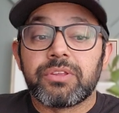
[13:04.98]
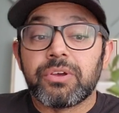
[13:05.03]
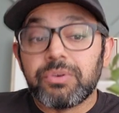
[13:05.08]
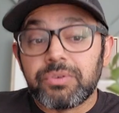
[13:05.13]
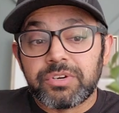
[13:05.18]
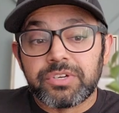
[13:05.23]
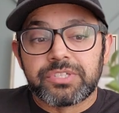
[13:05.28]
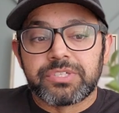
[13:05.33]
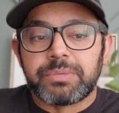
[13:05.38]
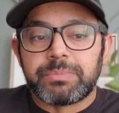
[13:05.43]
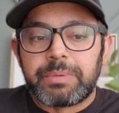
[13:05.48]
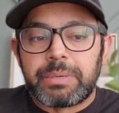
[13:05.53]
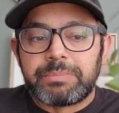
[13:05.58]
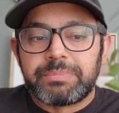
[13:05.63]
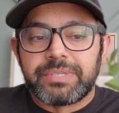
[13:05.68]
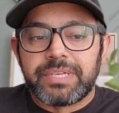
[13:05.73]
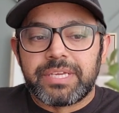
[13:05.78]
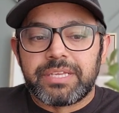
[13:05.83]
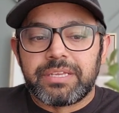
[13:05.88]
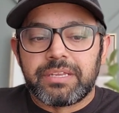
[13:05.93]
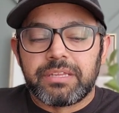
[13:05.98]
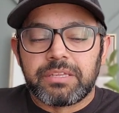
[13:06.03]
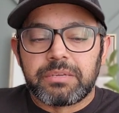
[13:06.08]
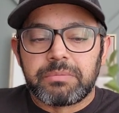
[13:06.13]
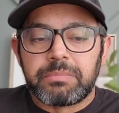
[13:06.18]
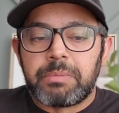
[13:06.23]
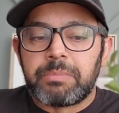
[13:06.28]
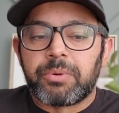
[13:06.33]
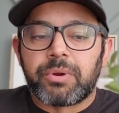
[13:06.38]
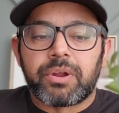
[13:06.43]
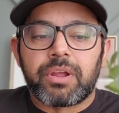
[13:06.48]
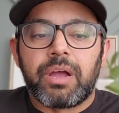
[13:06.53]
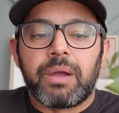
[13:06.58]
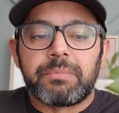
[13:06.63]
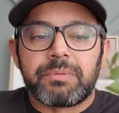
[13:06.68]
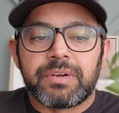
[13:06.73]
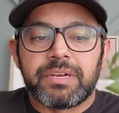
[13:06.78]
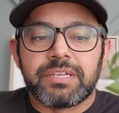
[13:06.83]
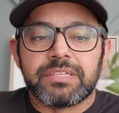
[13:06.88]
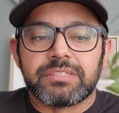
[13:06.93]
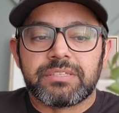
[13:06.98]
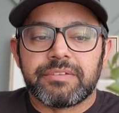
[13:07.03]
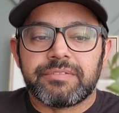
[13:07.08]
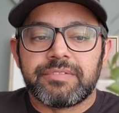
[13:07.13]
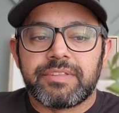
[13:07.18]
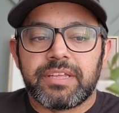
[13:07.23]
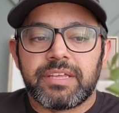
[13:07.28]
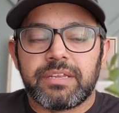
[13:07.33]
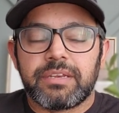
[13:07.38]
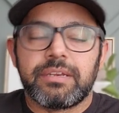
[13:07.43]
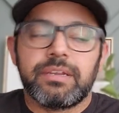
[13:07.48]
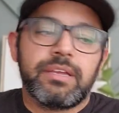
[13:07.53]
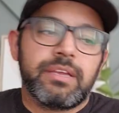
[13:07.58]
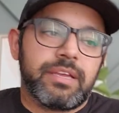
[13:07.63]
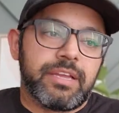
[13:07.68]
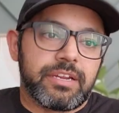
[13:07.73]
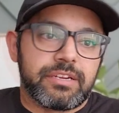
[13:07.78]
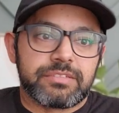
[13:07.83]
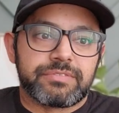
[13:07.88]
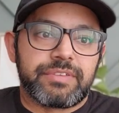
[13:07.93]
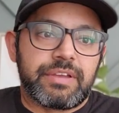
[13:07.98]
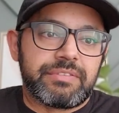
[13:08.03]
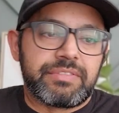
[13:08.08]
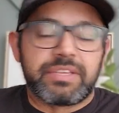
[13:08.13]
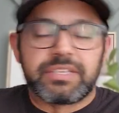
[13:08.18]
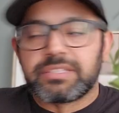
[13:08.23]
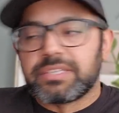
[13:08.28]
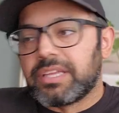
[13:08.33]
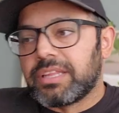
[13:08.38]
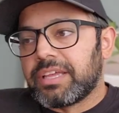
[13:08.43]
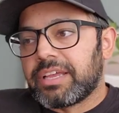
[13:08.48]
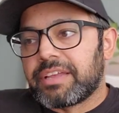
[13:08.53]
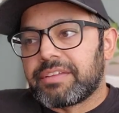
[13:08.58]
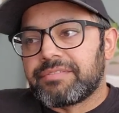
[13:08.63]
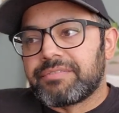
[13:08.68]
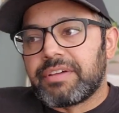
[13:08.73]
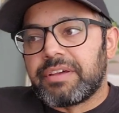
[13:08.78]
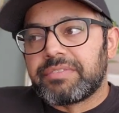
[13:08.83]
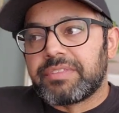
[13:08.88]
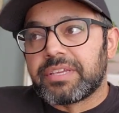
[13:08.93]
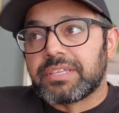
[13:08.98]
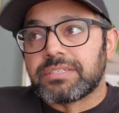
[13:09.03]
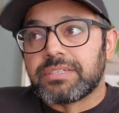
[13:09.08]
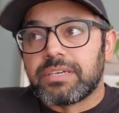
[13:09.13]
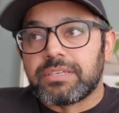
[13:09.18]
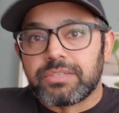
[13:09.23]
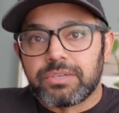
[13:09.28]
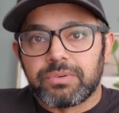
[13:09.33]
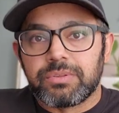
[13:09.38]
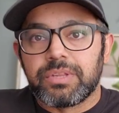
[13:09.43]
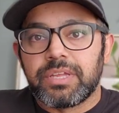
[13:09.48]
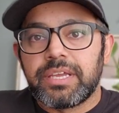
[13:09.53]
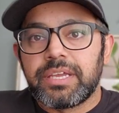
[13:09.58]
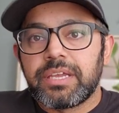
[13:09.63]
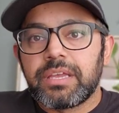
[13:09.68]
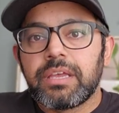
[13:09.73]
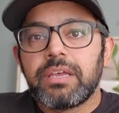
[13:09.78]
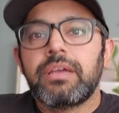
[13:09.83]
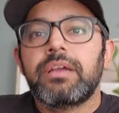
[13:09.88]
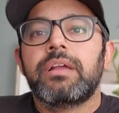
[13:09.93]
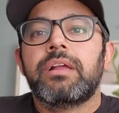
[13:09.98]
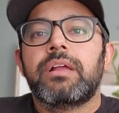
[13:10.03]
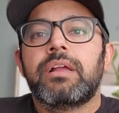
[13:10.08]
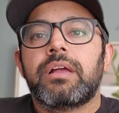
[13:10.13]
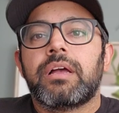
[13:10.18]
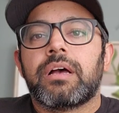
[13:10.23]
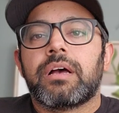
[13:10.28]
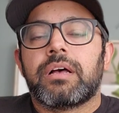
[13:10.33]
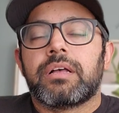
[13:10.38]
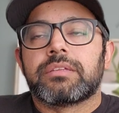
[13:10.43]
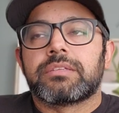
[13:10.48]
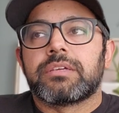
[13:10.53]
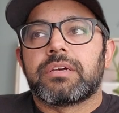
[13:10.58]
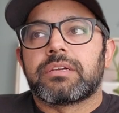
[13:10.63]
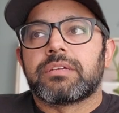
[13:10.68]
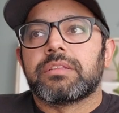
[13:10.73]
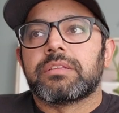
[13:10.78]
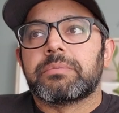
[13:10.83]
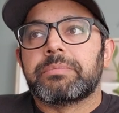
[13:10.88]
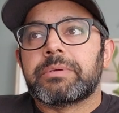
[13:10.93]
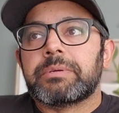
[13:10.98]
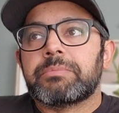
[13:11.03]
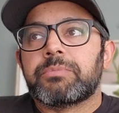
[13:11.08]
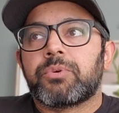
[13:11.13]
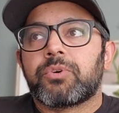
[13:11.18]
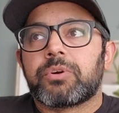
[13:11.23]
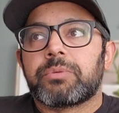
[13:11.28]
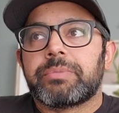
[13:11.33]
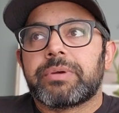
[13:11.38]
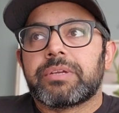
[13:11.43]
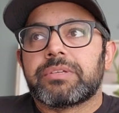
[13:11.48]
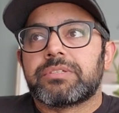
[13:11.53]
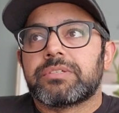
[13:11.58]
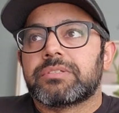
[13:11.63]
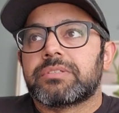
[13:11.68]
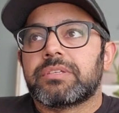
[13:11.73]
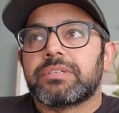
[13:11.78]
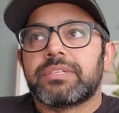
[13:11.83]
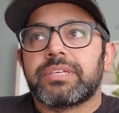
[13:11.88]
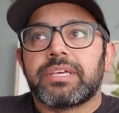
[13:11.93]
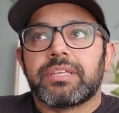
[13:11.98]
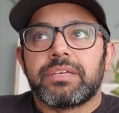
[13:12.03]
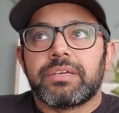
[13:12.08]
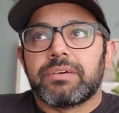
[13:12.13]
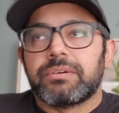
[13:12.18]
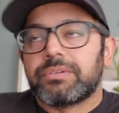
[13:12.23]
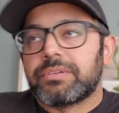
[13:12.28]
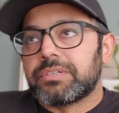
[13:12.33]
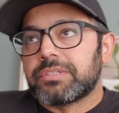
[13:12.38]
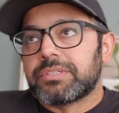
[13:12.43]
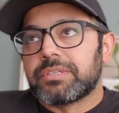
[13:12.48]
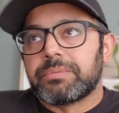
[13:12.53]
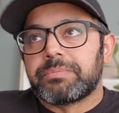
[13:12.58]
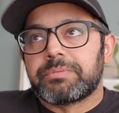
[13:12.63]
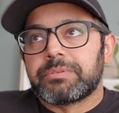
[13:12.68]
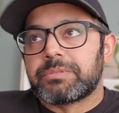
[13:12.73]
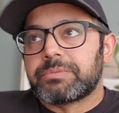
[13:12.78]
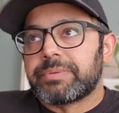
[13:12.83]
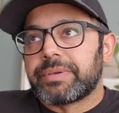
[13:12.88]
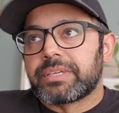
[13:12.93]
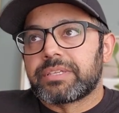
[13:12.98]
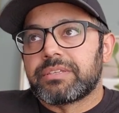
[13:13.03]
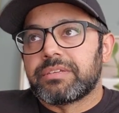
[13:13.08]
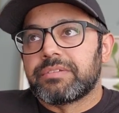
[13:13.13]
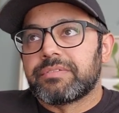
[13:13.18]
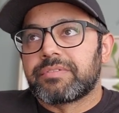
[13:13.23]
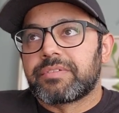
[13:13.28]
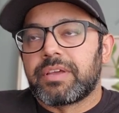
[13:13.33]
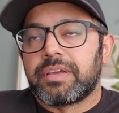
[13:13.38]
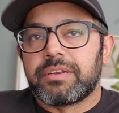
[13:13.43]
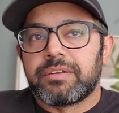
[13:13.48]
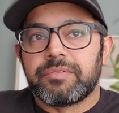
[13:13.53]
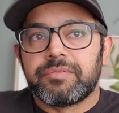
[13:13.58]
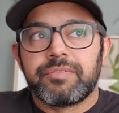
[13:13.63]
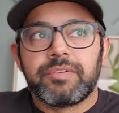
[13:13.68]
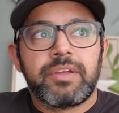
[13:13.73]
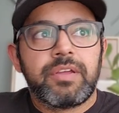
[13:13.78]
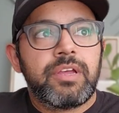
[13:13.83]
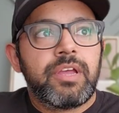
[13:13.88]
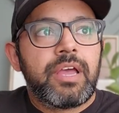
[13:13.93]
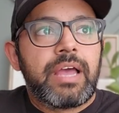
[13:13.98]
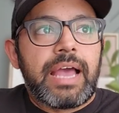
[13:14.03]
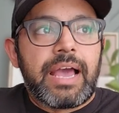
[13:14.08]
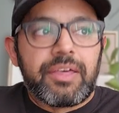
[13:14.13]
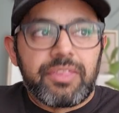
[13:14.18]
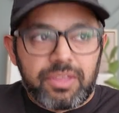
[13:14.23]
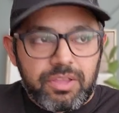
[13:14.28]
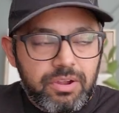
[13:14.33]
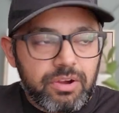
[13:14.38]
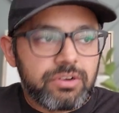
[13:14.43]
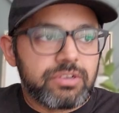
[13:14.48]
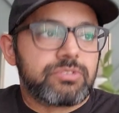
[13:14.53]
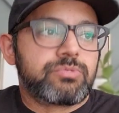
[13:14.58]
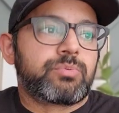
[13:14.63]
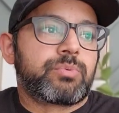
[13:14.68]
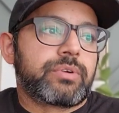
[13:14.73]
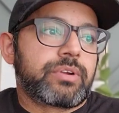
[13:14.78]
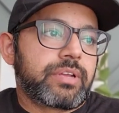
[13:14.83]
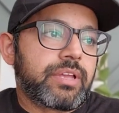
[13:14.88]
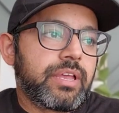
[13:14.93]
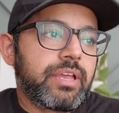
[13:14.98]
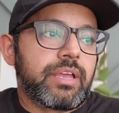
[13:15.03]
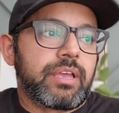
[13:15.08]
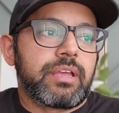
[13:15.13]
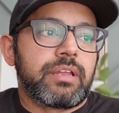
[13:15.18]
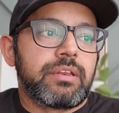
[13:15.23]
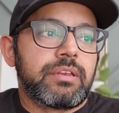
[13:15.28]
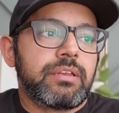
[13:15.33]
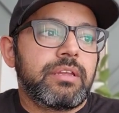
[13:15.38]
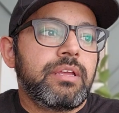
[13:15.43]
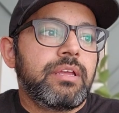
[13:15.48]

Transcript: ownership update, a little bit more comprehensive than here's five things I like and five things I don't like. I'll talk a little bit more about just the daily ownership perspective, kind of how the car is working and